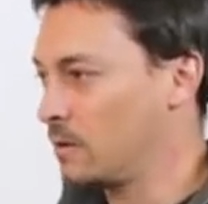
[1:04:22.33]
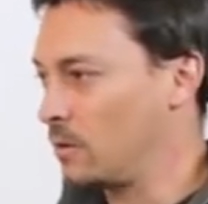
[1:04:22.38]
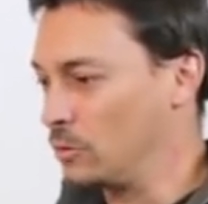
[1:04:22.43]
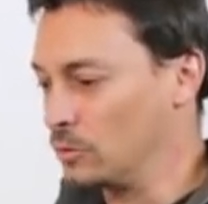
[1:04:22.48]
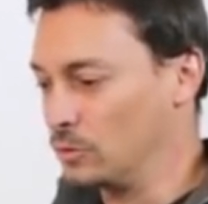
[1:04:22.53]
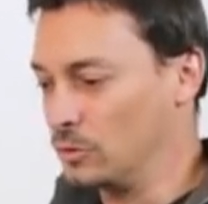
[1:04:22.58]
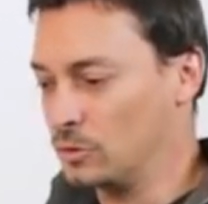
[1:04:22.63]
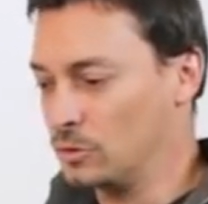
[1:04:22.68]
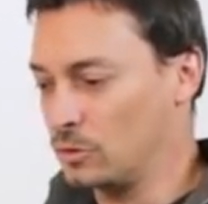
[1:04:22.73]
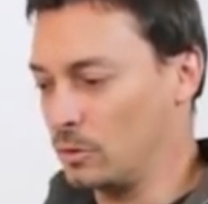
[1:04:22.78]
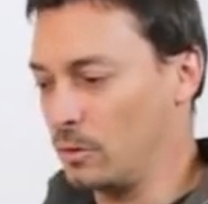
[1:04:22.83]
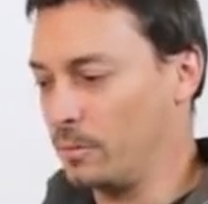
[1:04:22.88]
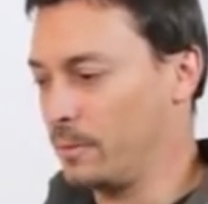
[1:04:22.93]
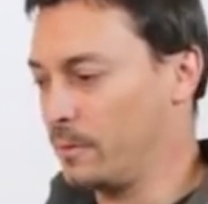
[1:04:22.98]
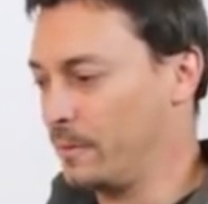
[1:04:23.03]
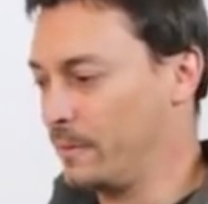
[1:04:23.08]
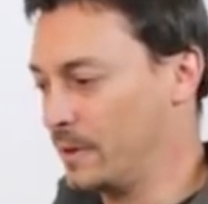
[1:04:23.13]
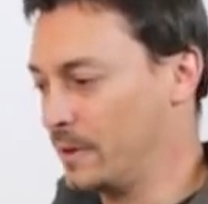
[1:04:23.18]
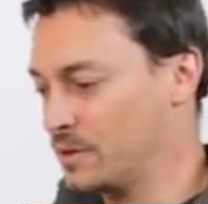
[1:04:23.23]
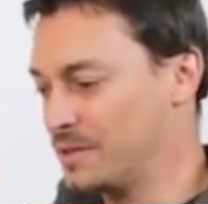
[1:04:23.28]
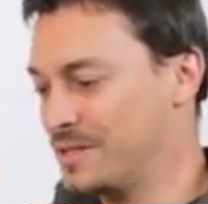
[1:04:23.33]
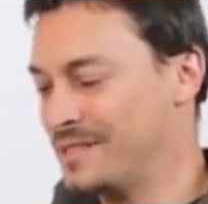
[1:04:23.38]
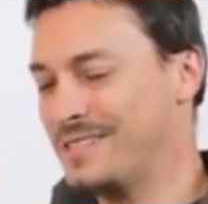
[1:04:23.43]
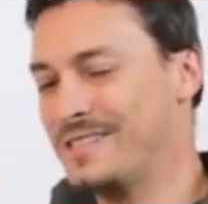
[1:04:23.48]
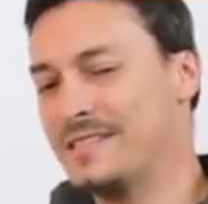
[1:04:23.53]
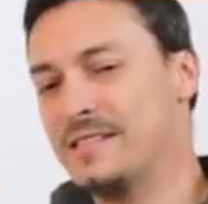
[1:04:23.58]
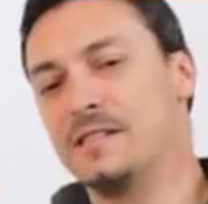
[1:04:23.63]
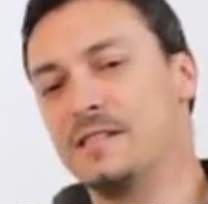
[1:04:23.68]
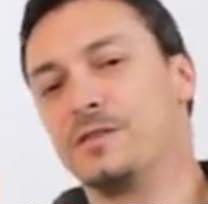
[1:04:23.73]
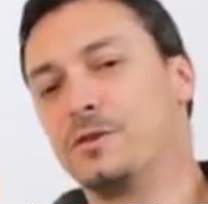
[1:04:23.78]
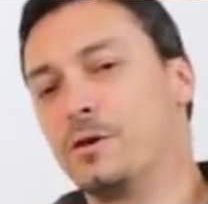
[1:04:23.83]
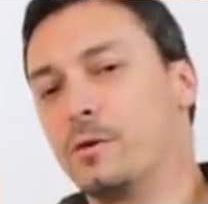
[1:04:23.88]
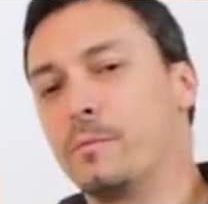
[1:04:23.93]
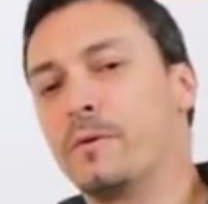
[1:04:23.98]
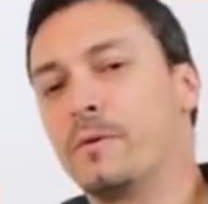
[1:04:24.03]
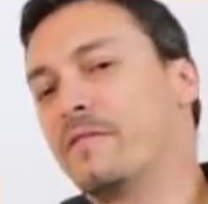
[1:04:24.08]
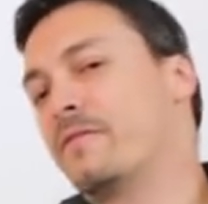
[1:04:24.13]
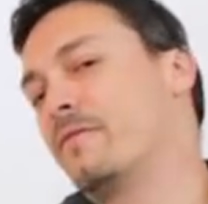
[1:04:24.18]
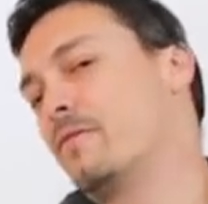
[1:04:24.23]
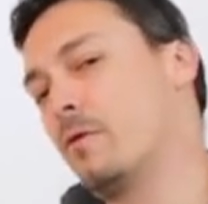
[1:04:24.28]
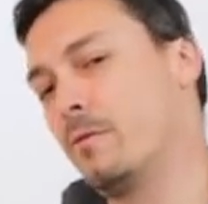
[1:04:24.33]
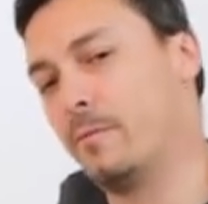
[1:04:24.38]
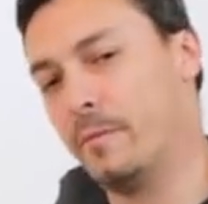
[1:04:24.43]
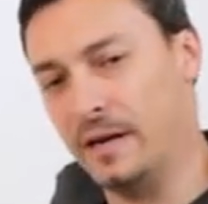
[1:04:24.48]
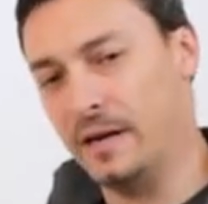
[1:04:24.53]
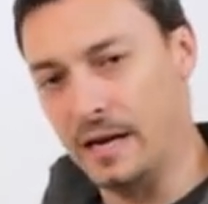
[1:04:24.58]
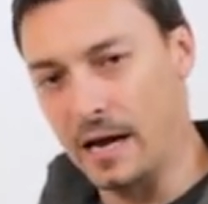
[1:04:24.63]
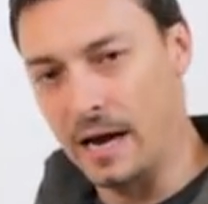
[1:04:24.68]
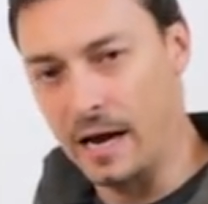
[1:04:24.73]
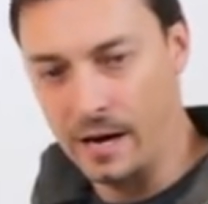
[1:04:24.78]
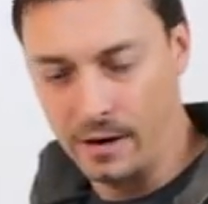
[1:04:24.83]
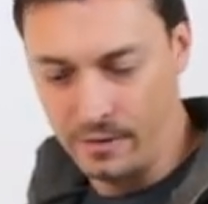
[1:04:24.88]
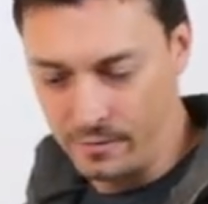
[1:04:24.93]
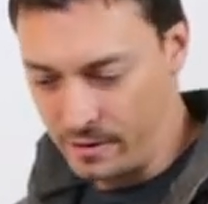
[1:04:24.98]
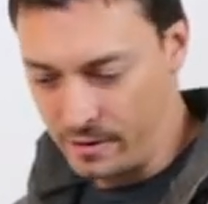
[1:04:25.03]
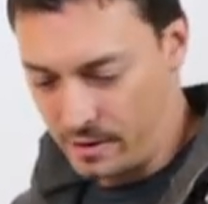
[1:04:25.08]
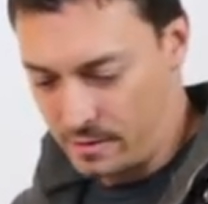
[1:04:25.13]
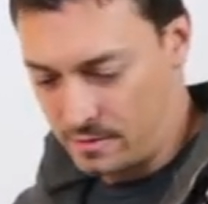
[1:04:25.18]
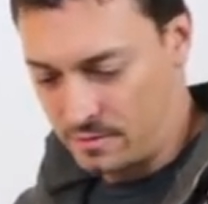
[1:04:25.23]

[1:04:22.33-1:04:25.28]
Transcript: on top, because this is your performing area.